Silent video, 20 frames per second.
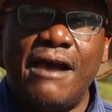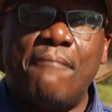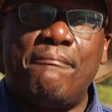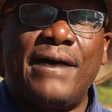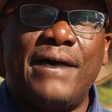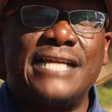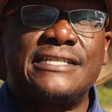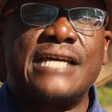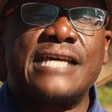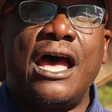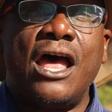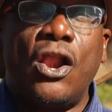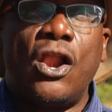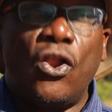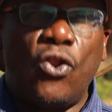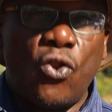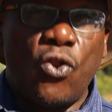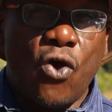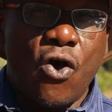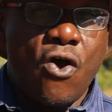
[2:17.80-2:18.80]
But
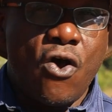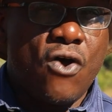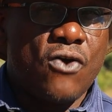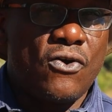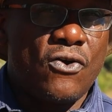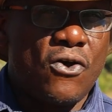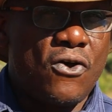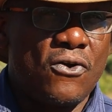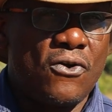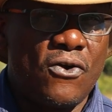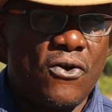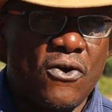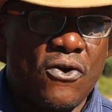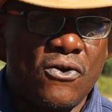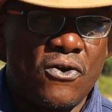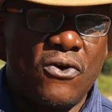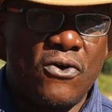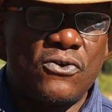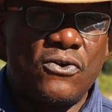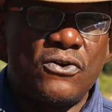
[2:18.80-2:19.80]

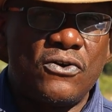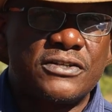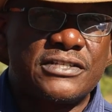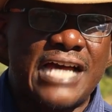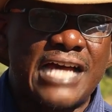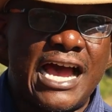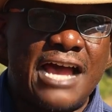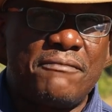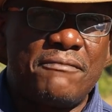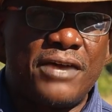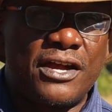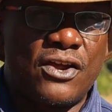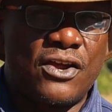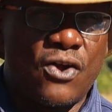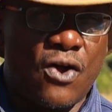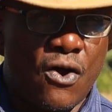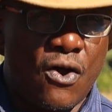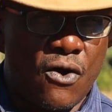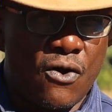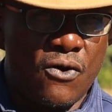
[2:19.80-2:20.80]
long time
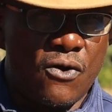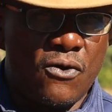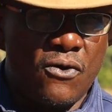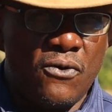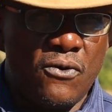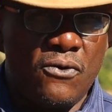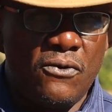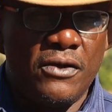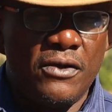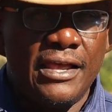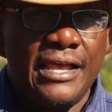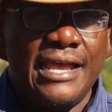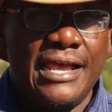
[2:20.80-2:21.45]
ago,